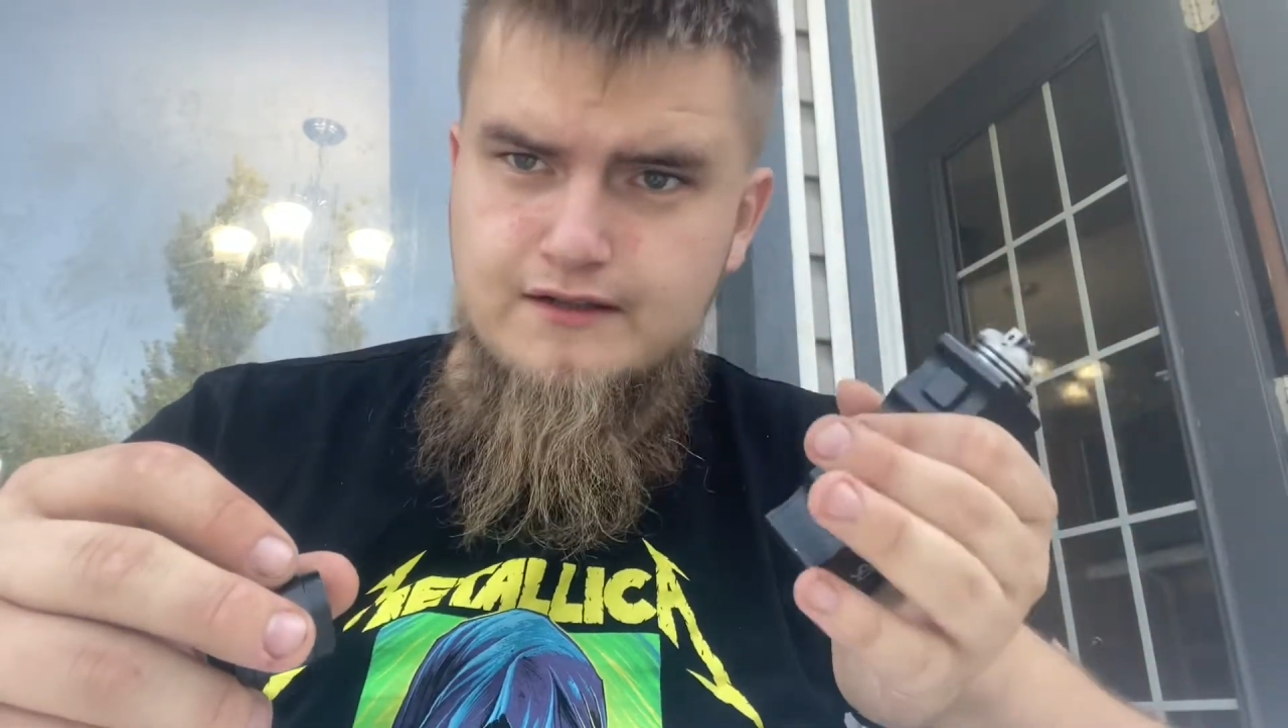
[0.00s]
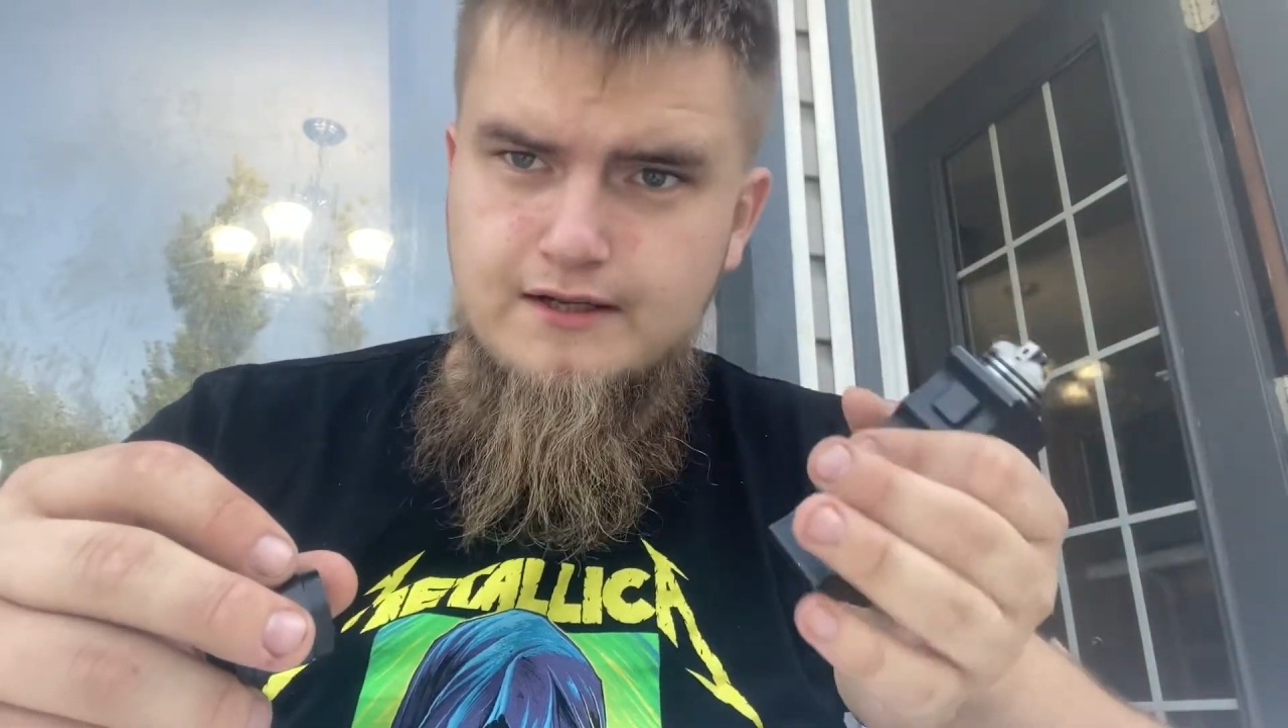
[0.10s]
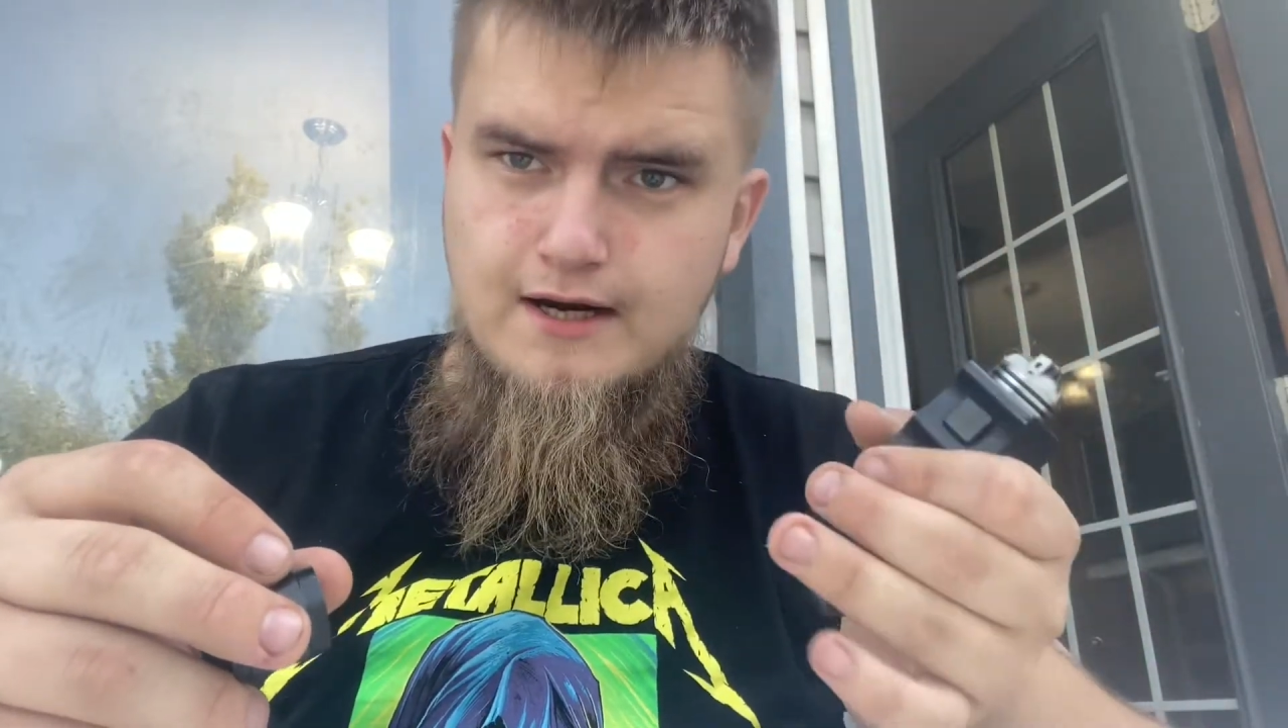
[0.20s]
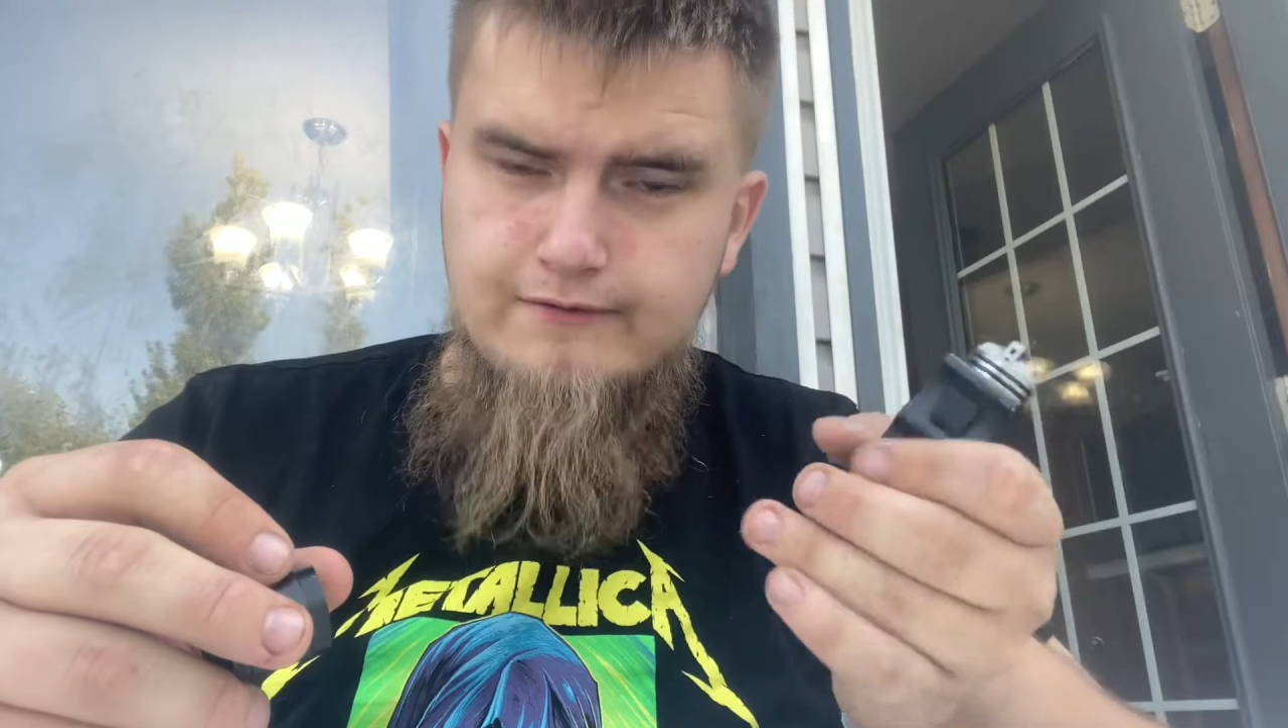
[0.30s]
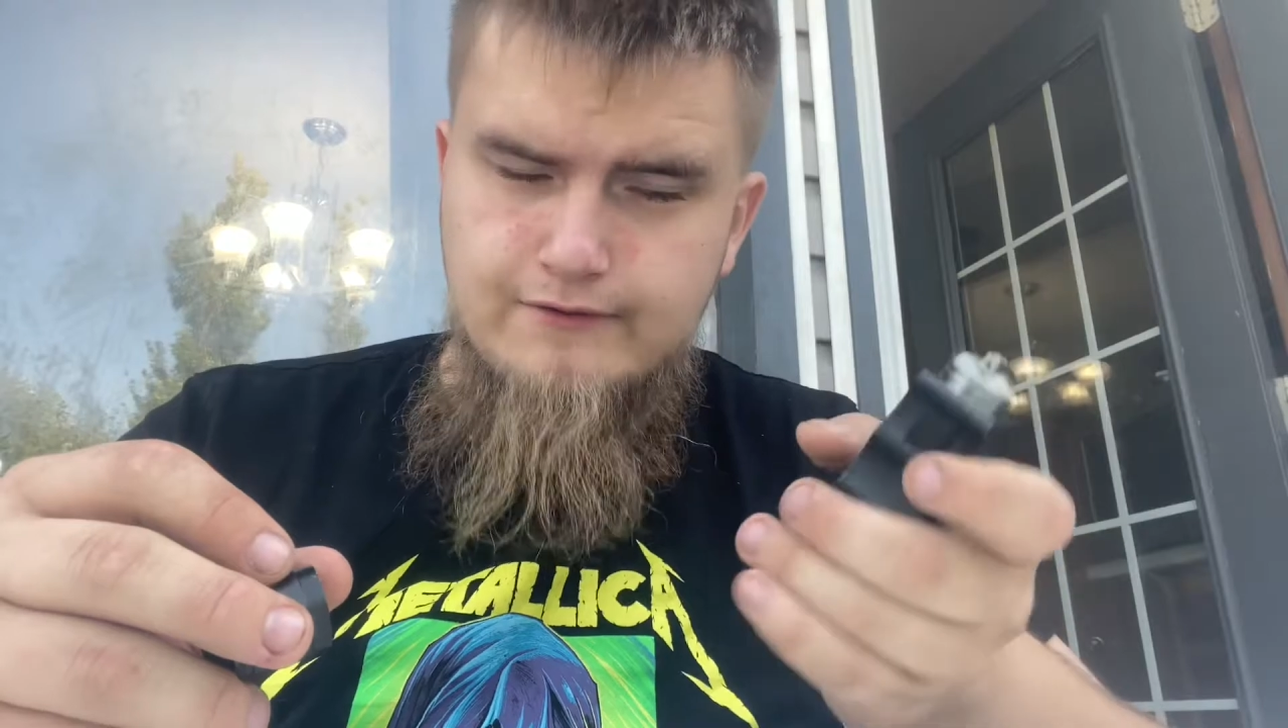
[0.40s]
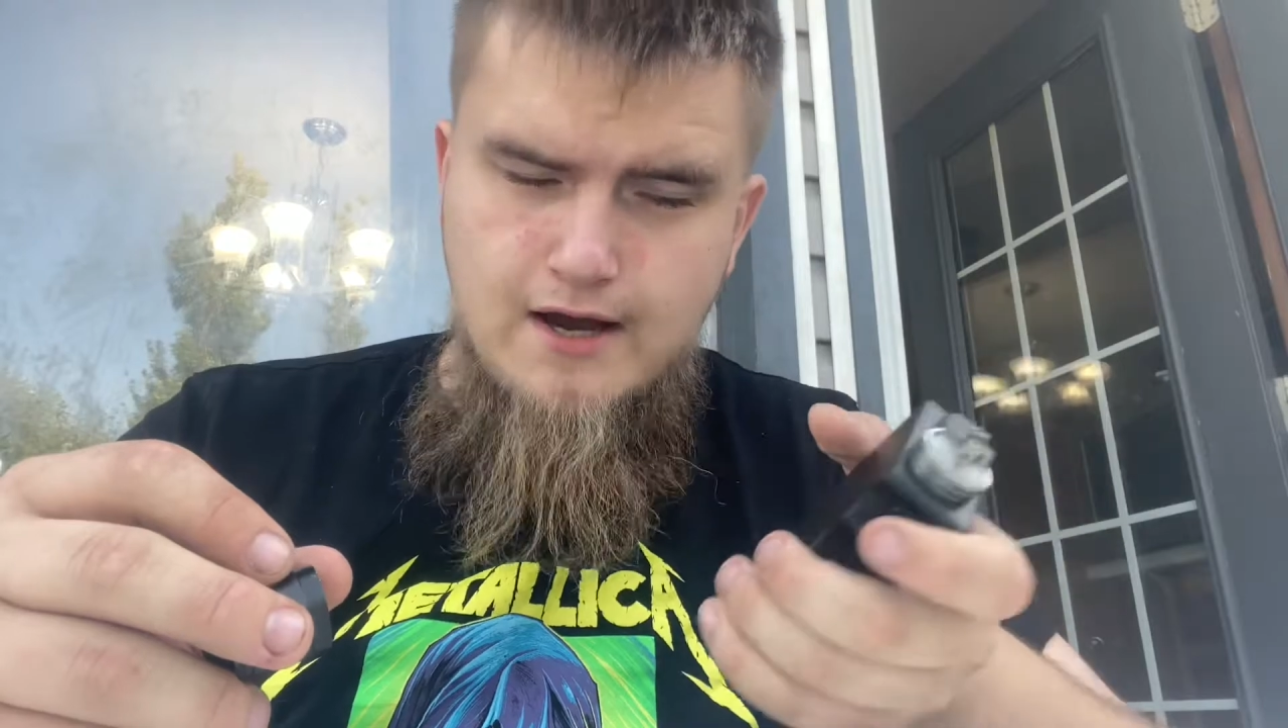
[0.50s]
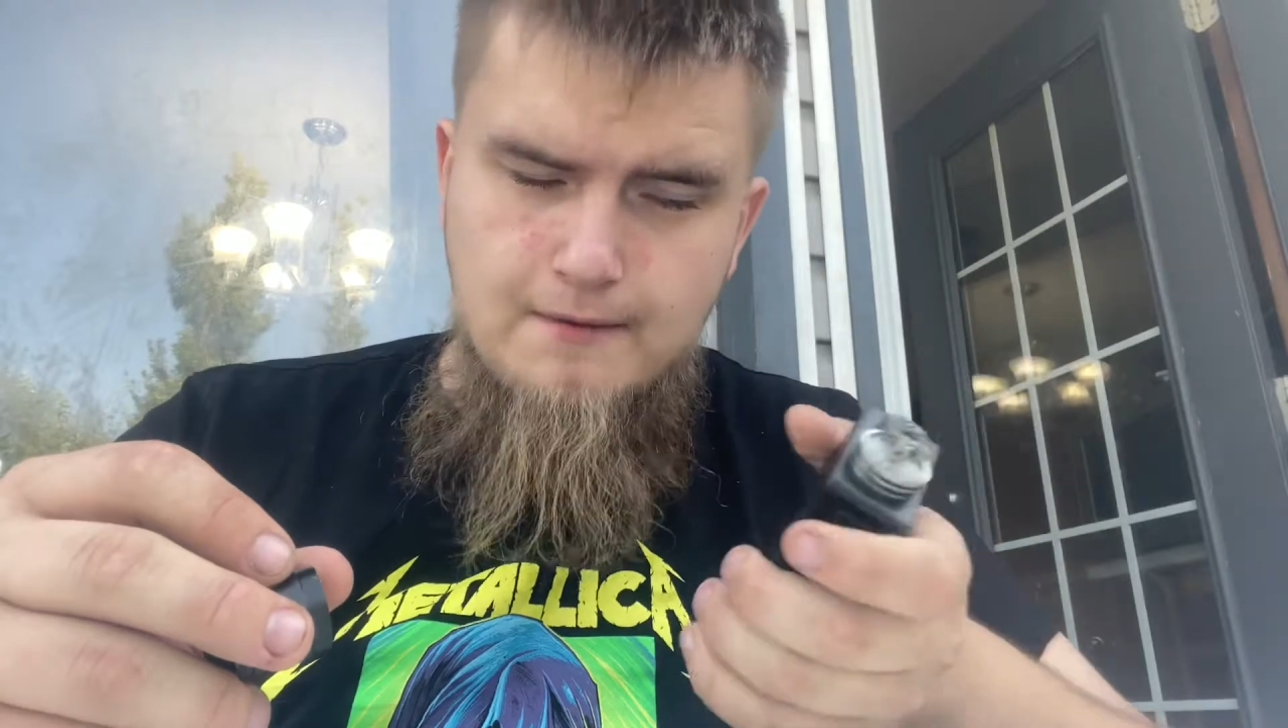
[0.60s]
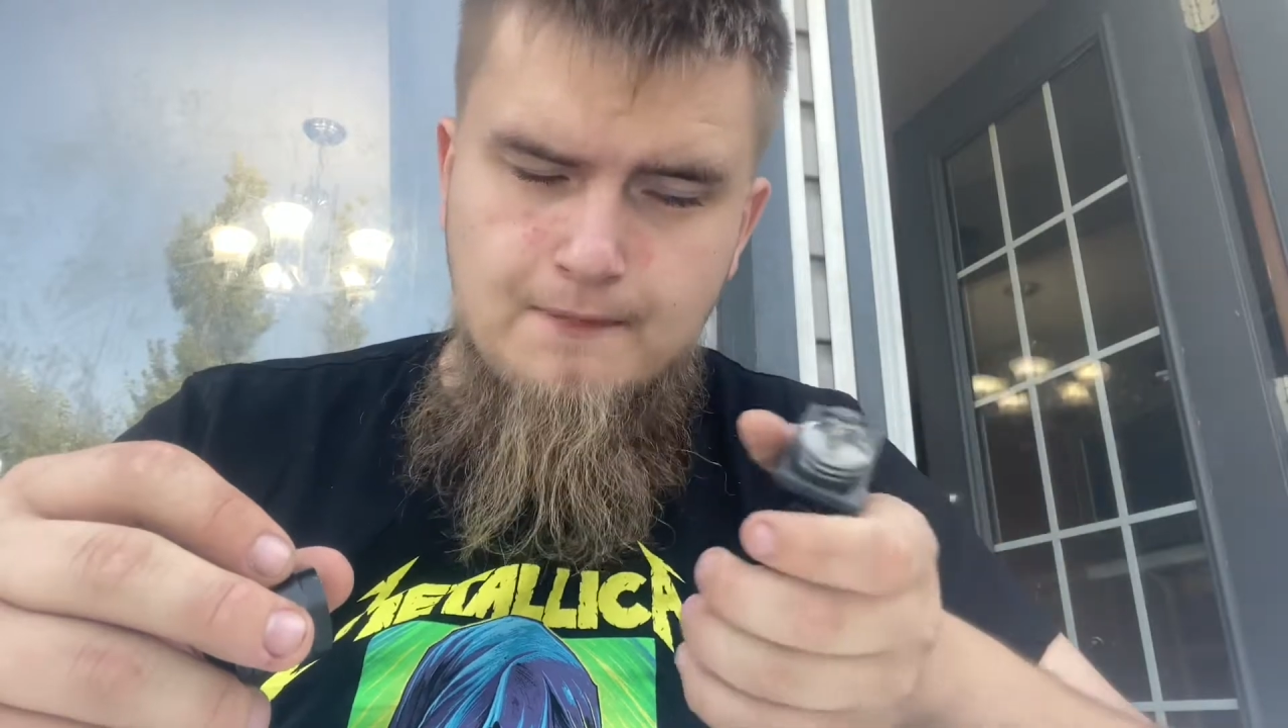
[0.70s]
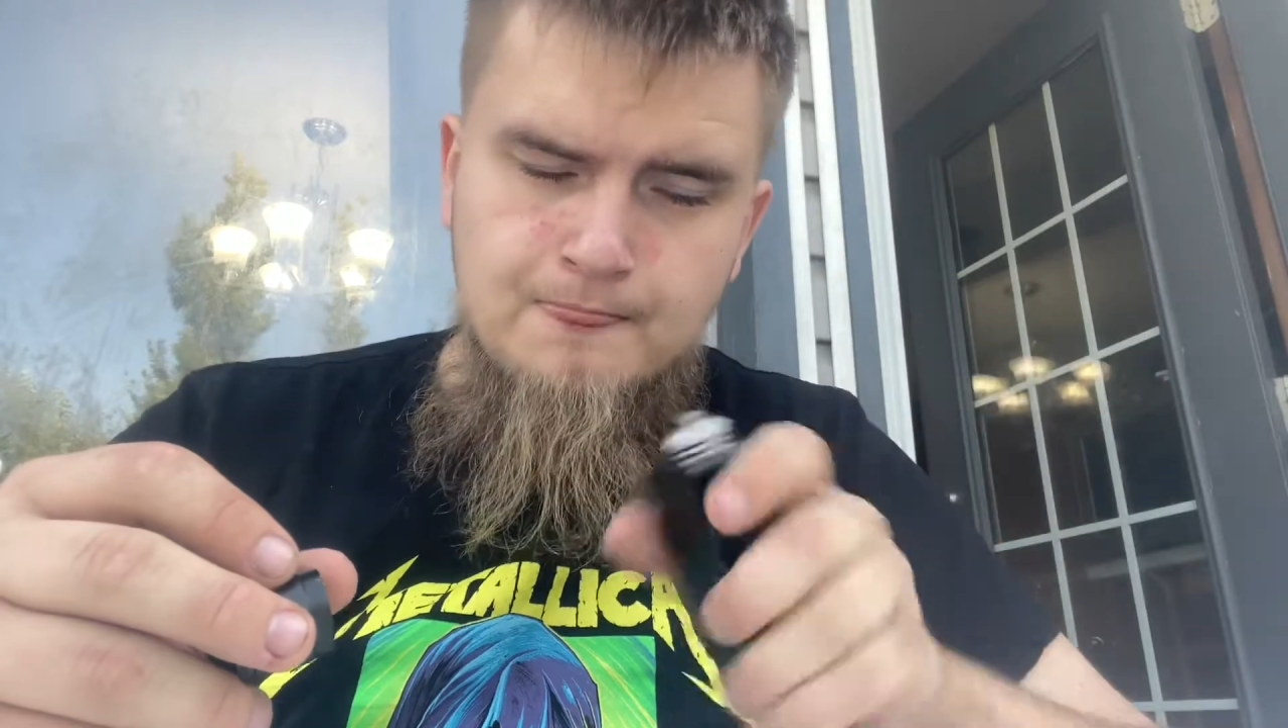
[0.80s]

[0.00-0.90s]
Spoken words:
again after that.